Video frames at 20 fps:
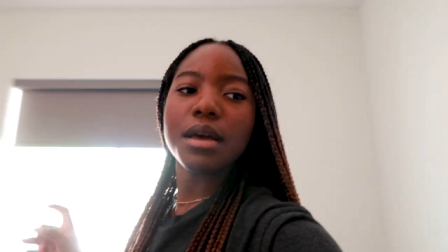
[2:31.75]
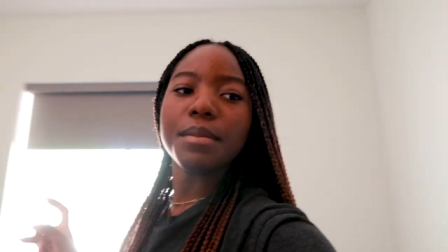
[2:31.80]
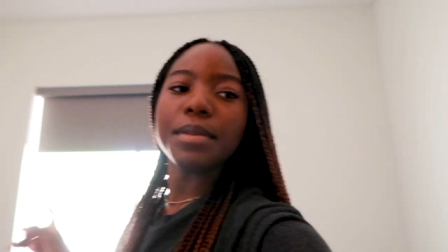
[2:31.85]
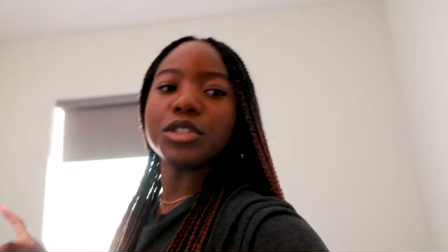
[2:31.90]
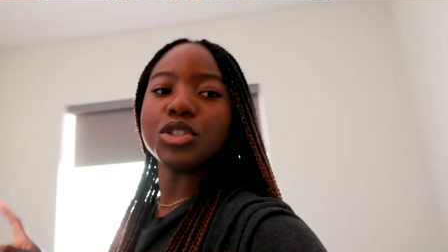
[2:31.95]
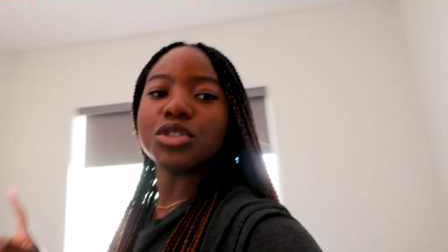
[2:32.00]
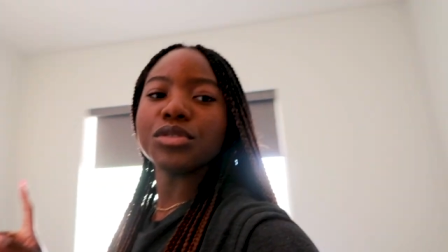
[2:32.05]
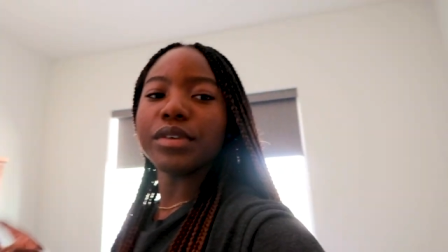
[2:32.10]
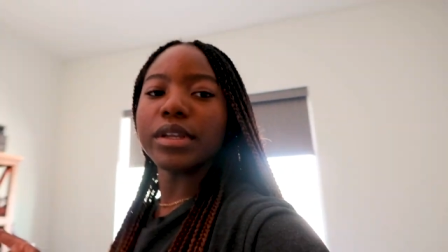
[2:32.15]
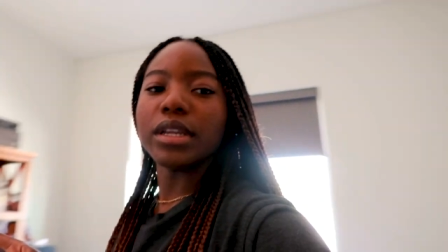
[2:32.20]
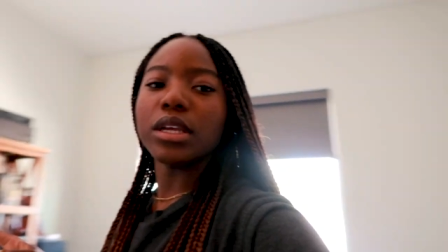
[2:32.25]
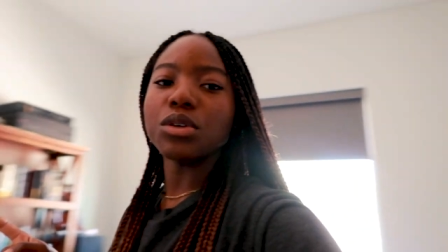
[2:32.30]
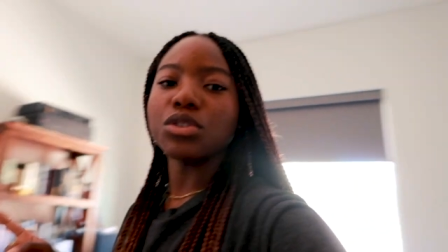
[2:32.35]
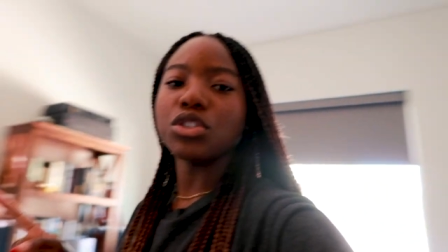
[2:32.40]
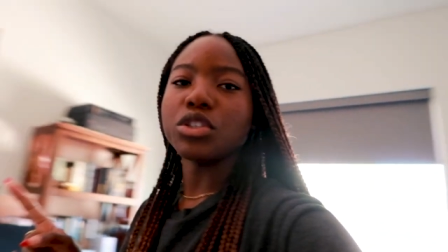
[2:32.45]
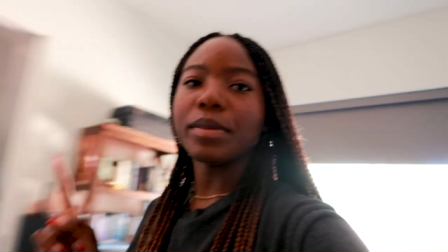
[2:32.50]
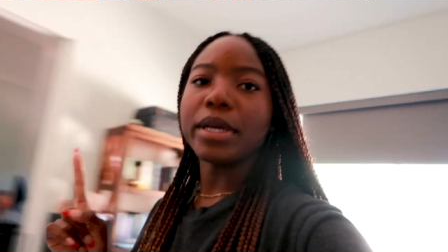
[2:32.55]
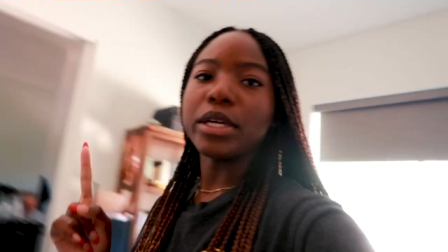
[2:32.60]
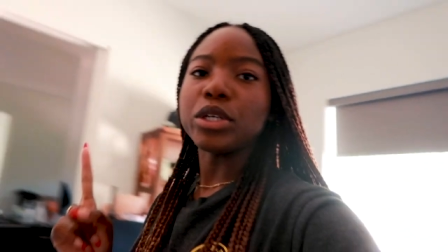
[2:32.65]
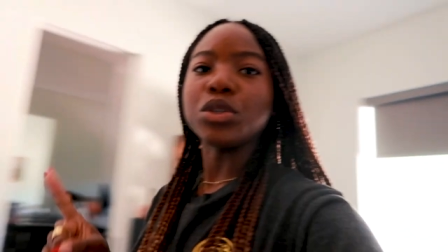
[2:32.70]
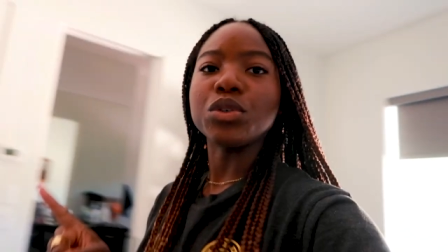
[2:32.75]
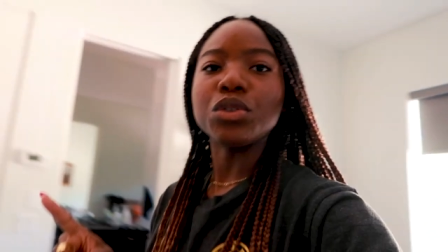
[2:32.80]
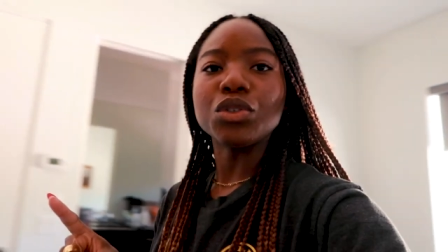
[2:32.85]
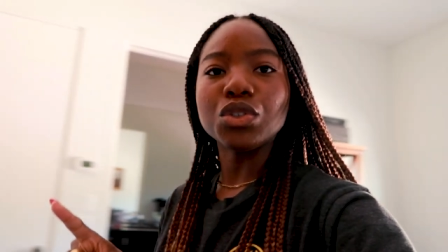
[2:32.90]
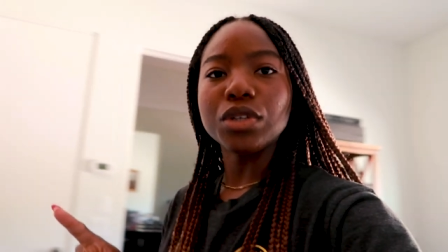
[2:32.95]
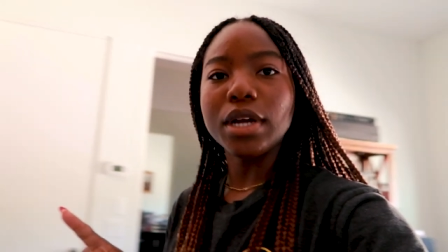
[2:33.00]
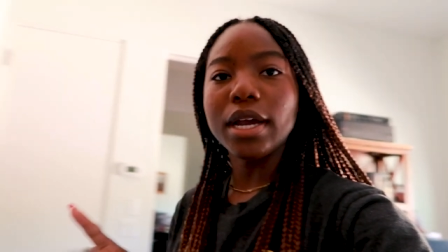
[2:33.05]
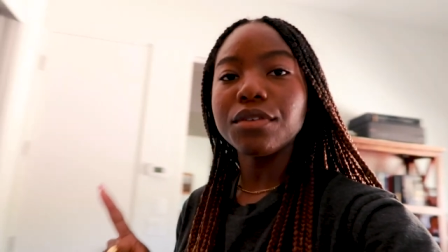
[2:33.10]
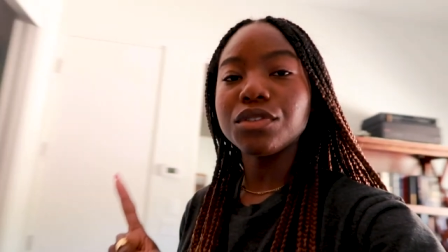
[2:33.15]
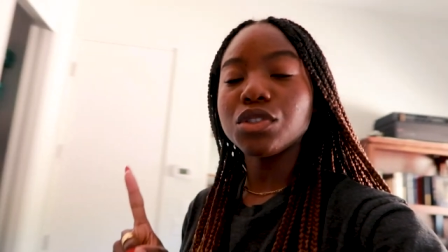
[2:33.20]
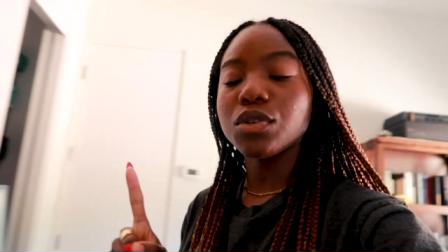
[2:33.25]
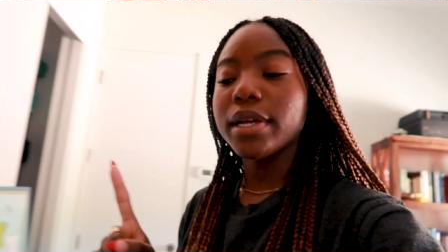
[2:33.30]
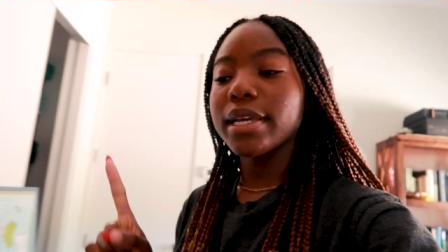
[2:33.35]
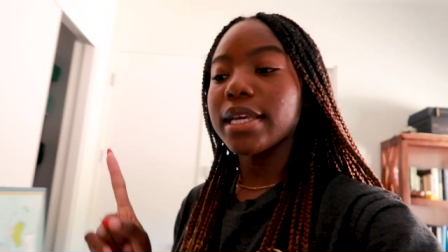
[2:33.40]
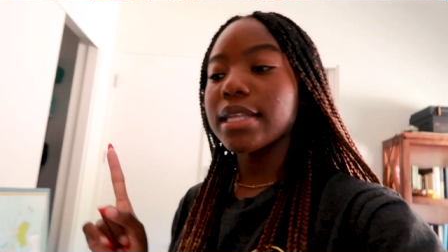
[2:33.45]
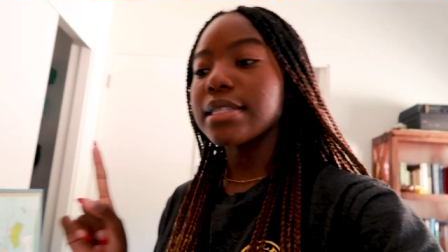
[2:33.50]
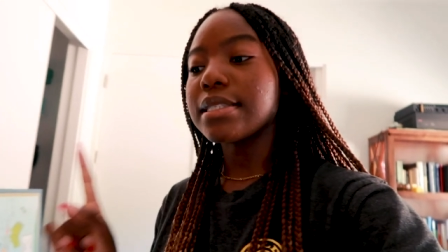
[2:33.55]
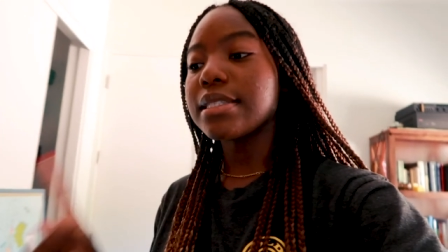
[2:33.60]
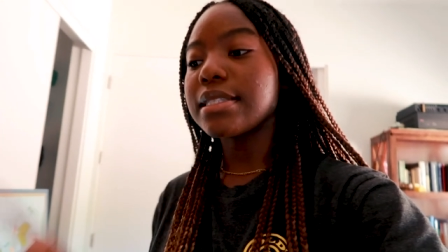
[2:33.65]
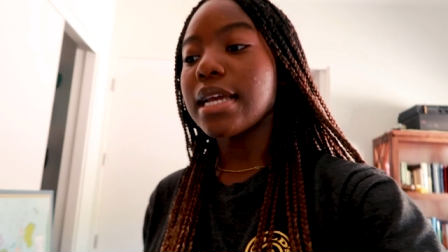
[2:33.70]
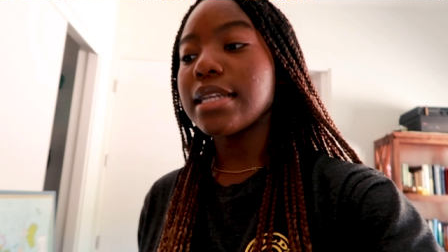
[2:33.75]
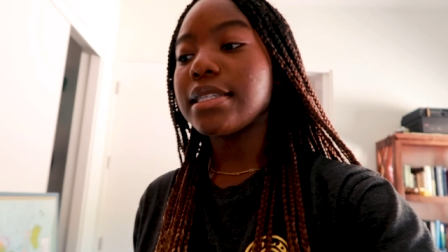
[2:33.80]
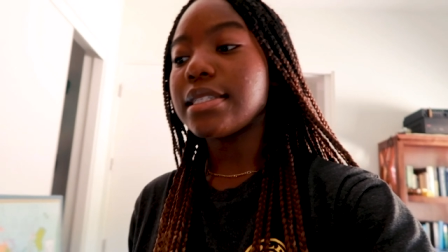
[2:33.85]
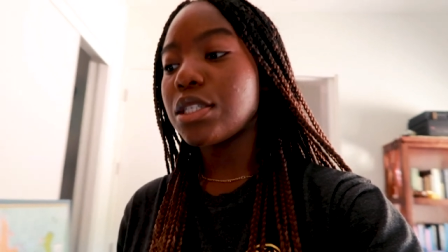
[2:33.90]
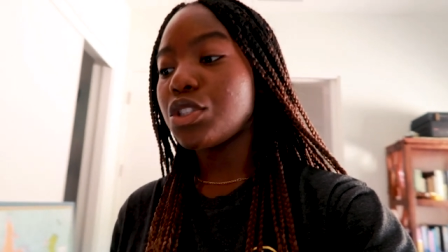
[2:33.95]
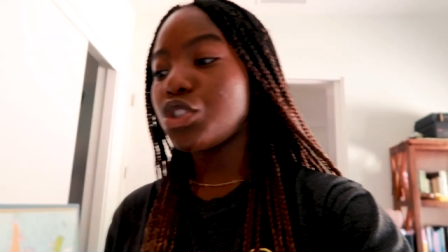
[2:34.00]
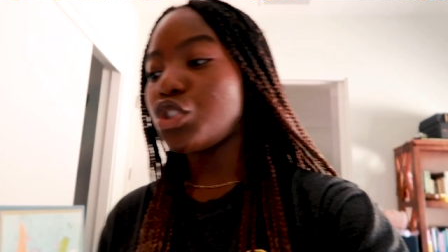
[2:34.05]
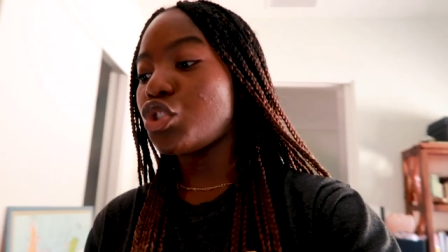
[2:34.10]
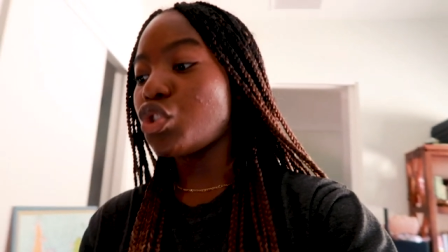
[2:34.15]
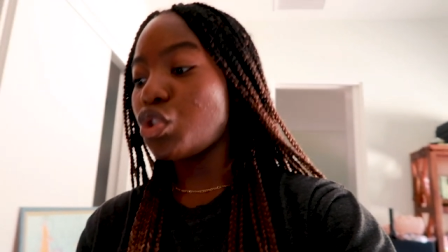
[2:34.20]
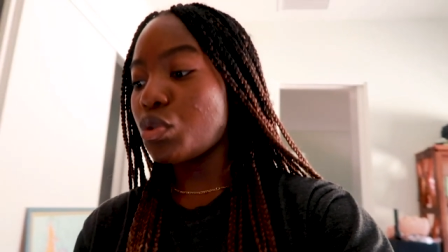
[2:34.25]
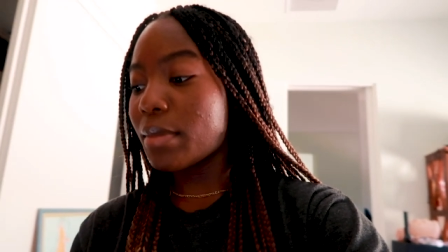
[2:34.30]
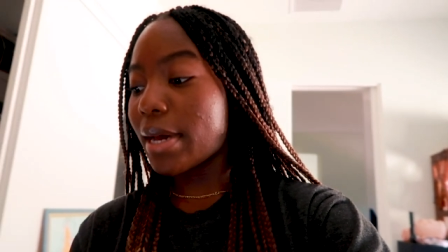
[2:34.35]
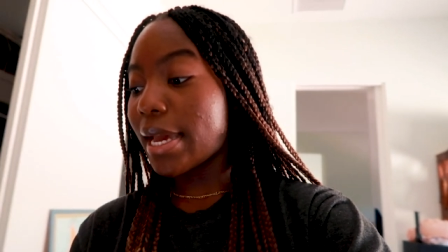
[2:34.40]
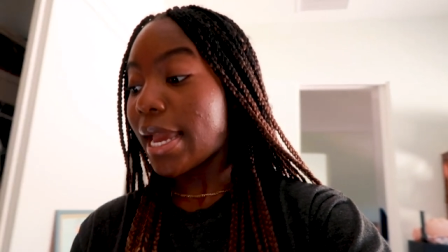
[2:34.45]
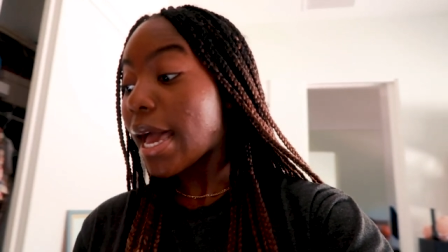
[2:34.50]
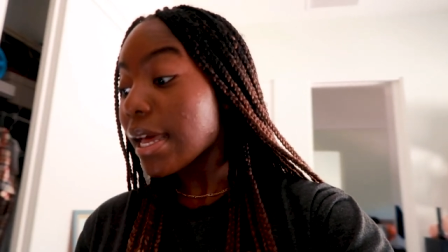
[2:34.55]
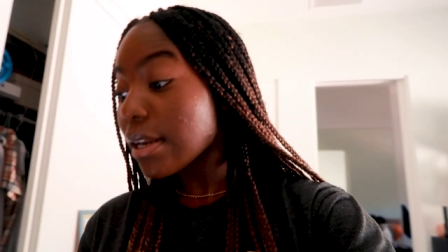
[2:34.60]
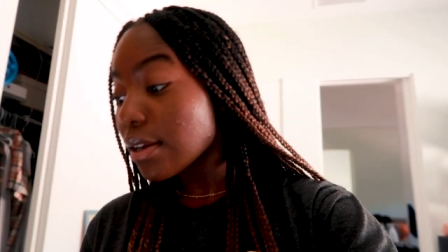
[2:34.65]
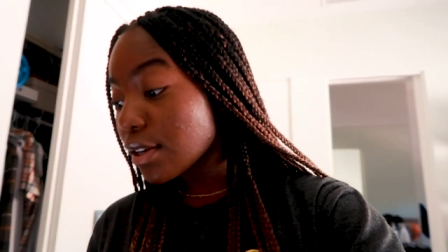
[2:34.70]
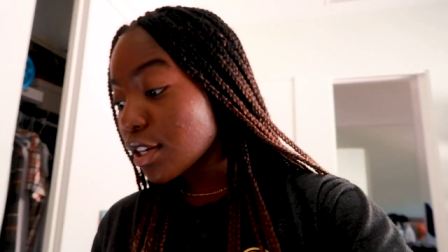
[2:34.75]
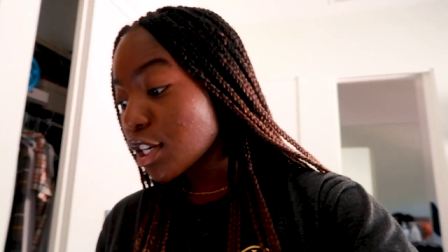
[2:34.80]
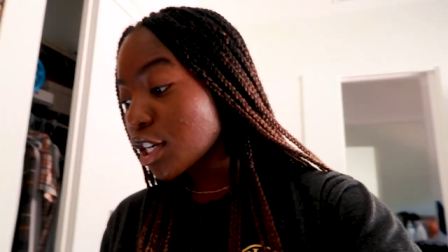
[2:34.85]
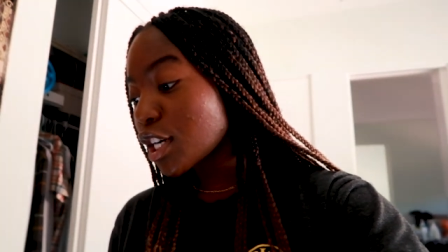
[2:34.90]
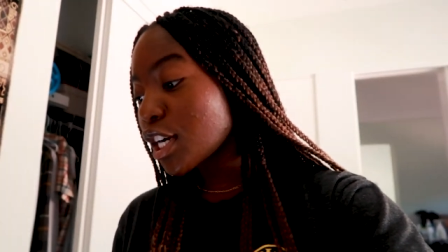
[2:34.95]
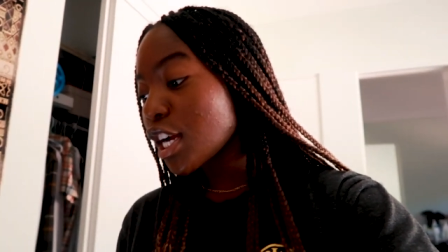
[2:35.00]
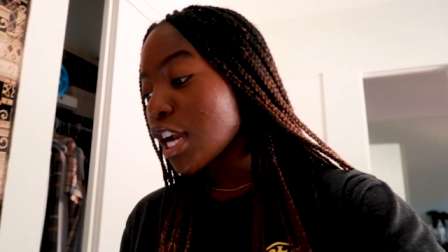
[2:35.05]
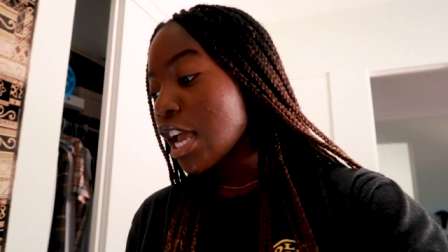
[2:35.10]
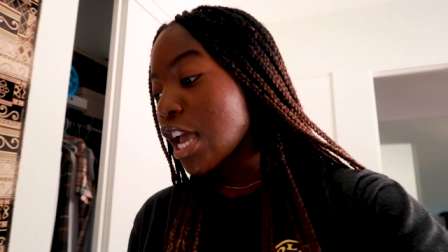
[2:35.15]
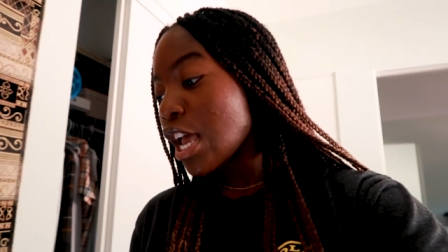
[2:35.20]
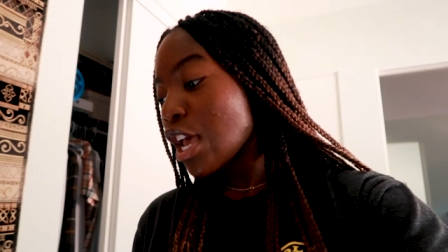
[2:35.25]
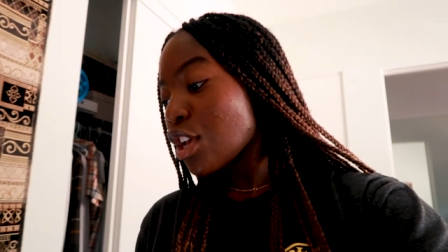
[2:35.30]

a bunch of videos to my google drive so i can send it to my editor